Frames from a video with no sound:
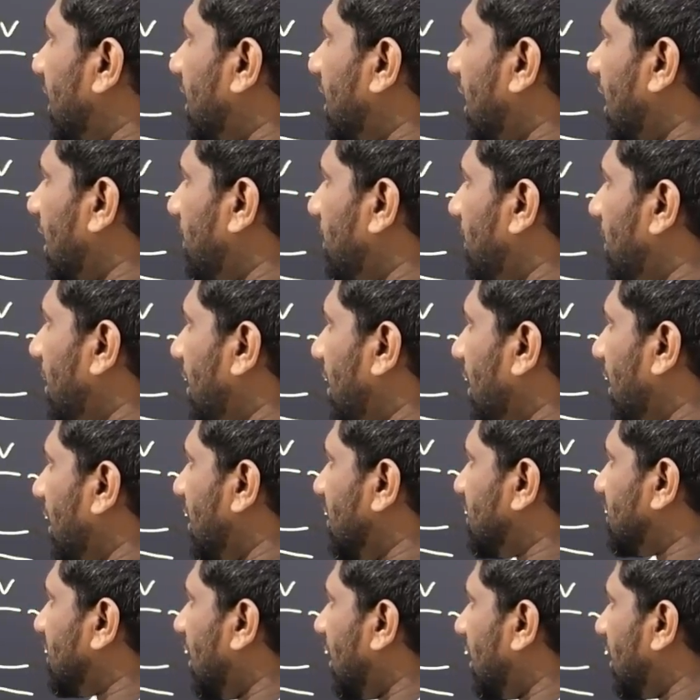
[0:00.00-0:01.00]
that I am
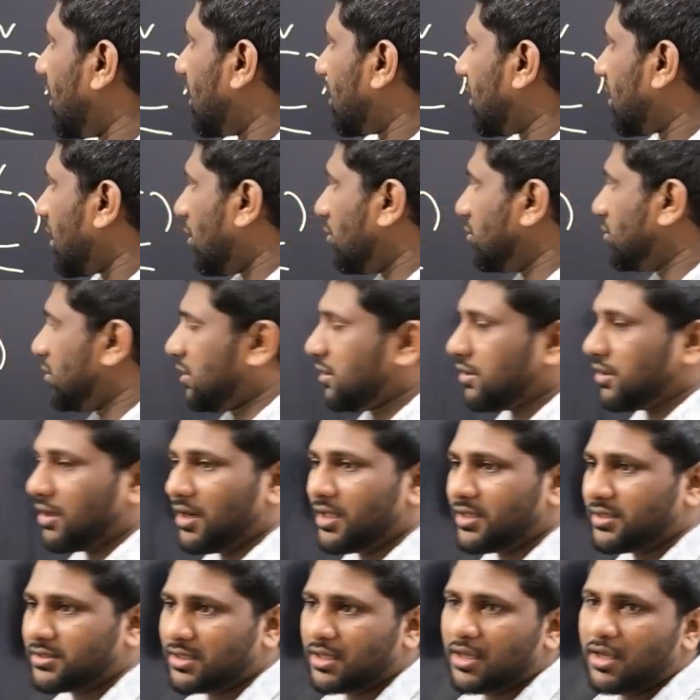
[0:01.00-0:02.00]
making is
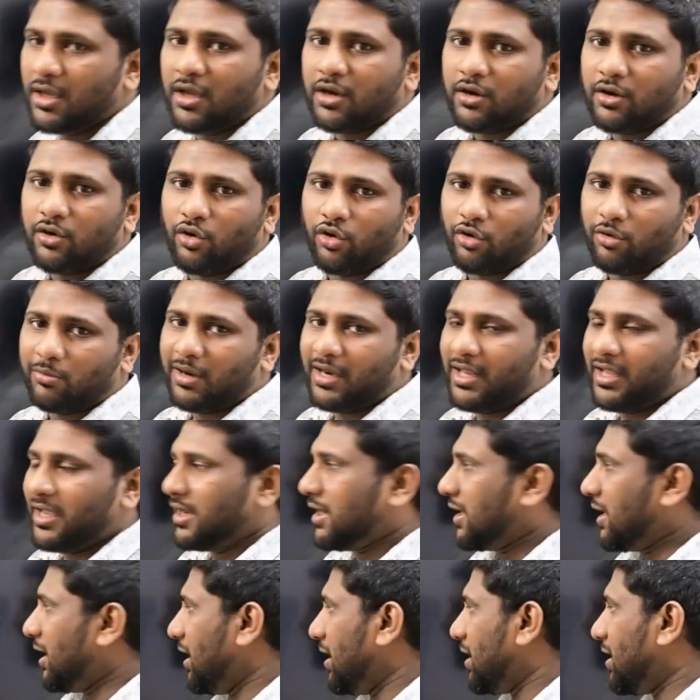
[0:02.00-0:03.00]
$100,000. Normally
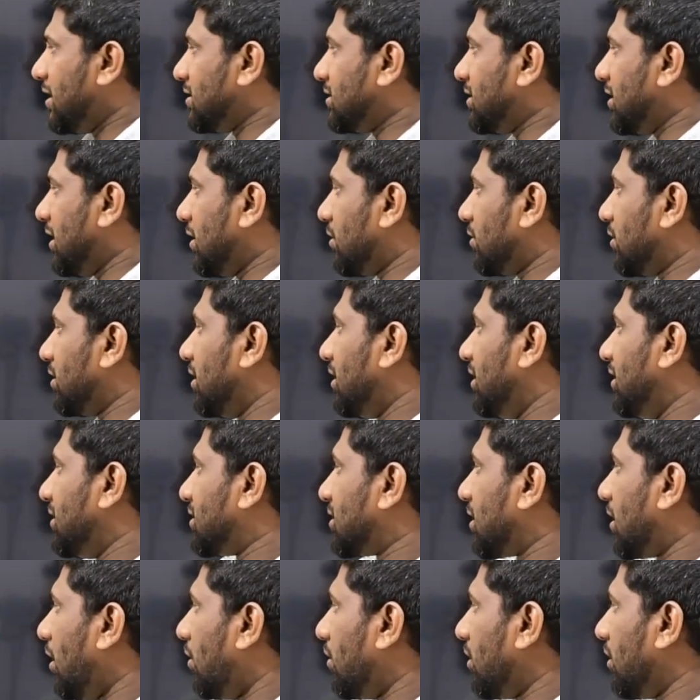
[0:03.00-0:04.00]
in year 0, the
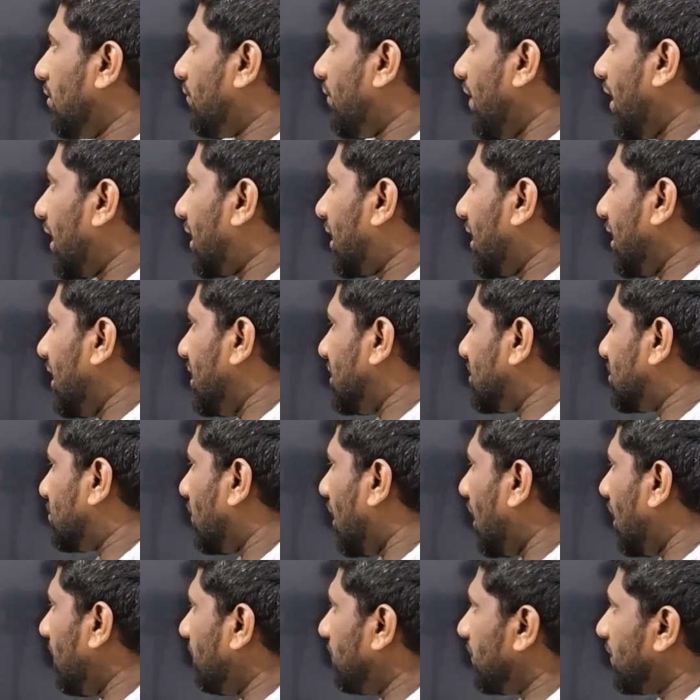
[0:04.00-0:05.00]
discounting factor is
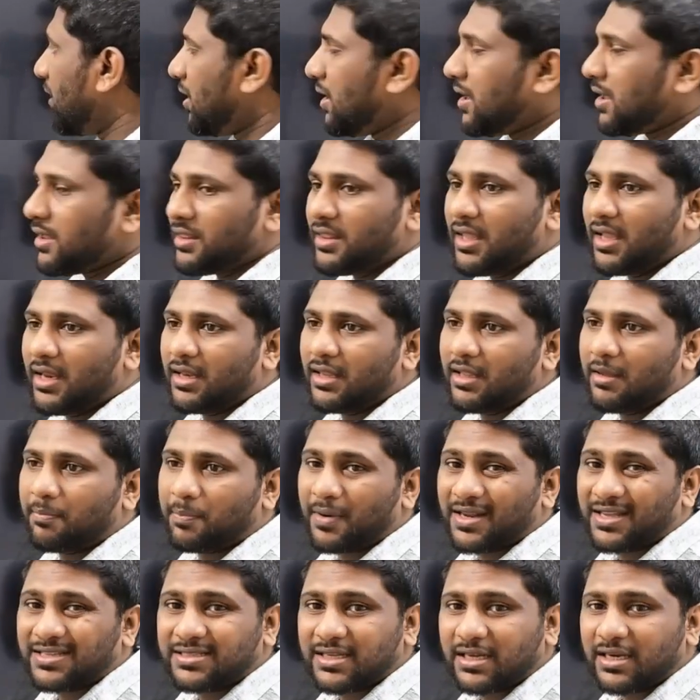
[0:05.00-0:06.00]
1. Then the
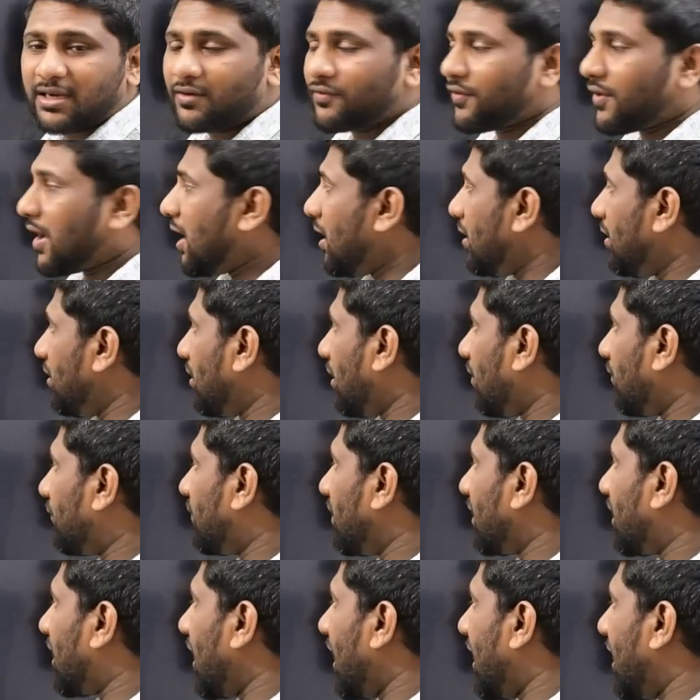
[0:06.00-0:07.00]
present value of
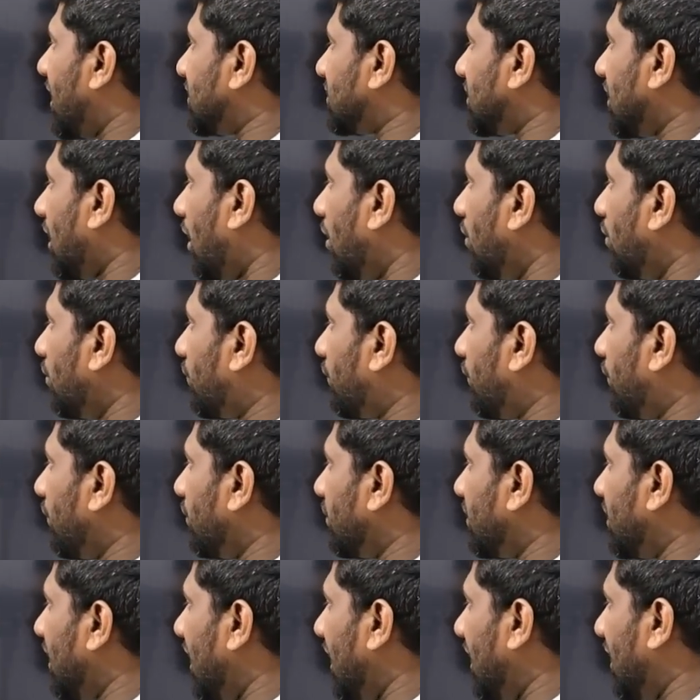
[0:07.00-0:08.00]
the cash
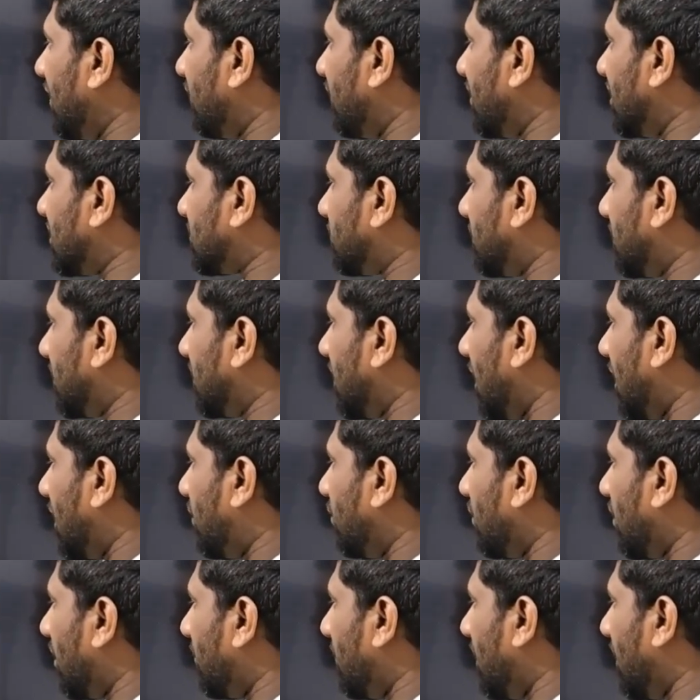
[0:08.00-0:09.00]
outflow, the investment
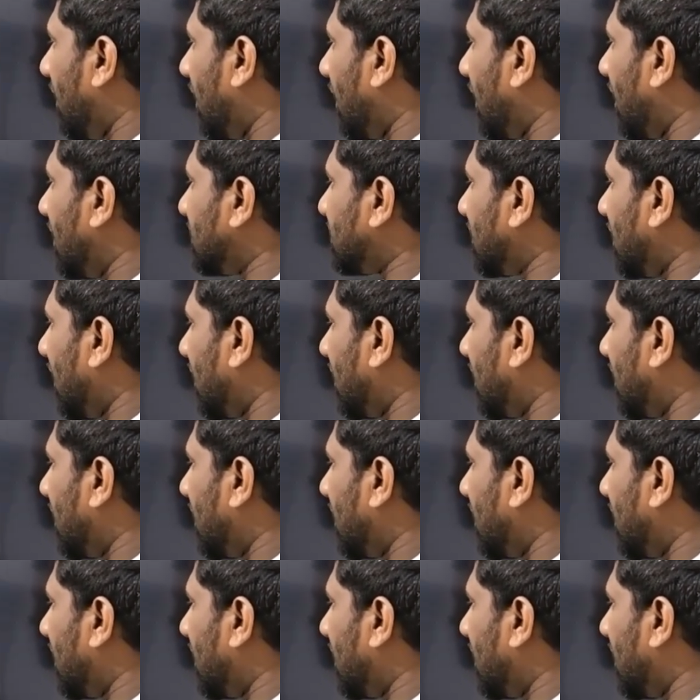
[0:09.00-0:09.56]
that you are making is